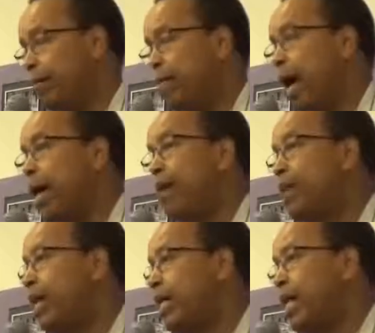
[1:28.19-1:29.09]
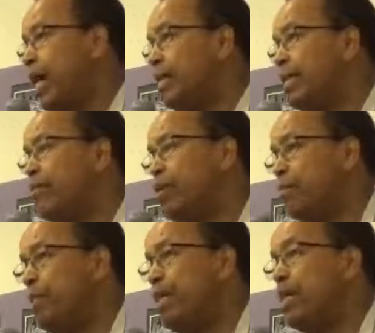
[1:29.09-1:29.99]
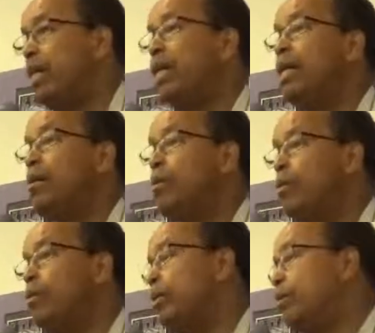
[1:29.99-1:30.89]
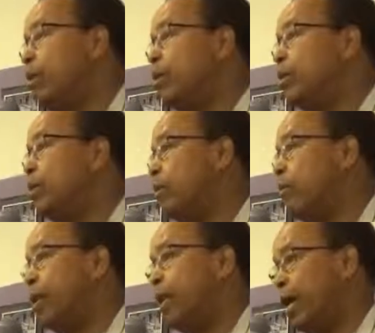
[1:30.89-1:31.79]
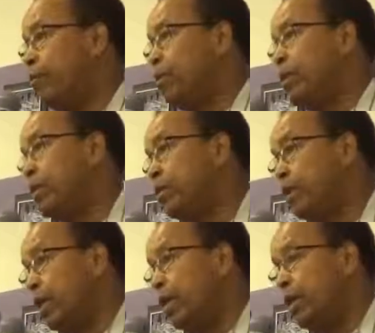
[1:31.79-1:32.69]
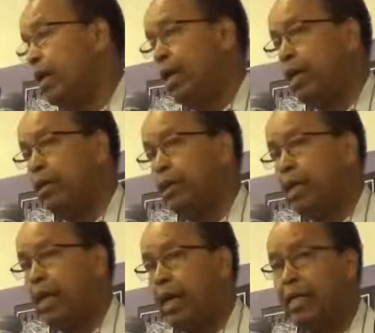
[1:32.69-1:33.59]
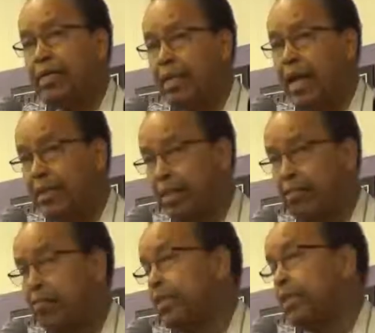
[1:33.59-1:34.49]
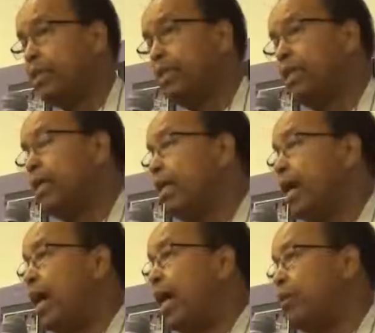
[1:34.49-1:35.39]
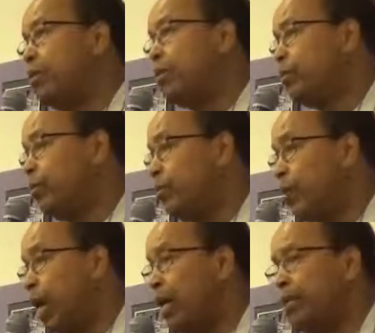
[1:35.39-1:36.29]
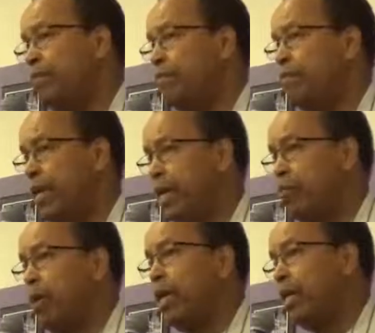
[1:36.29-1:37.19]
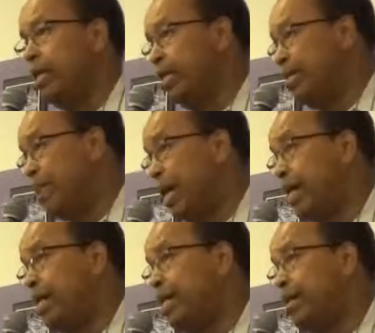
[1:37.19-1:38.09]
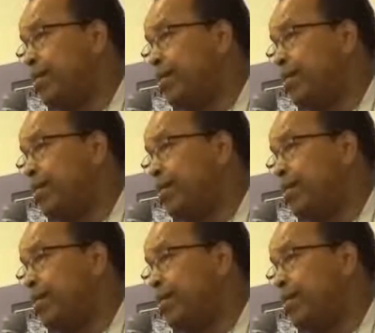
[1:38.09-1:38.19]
My Amharic has never been really good, although when I was at Haile Selassie University, I used to write very well in Amharic,